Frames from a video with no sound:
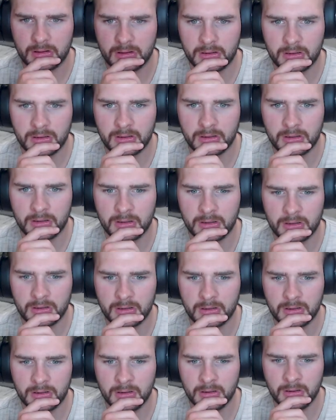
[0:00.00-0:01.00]

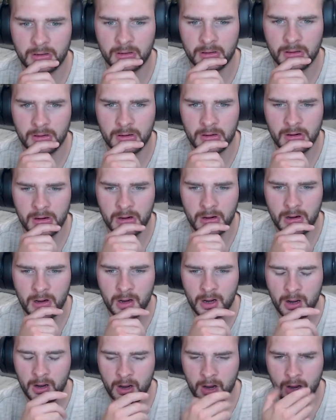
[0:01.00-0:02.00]

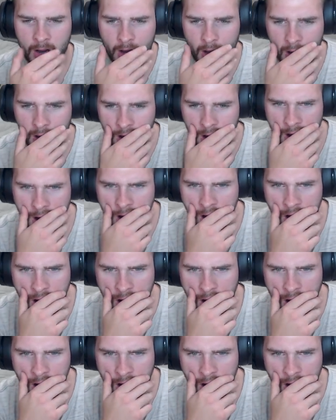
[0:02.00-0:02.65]
Nobody speaks.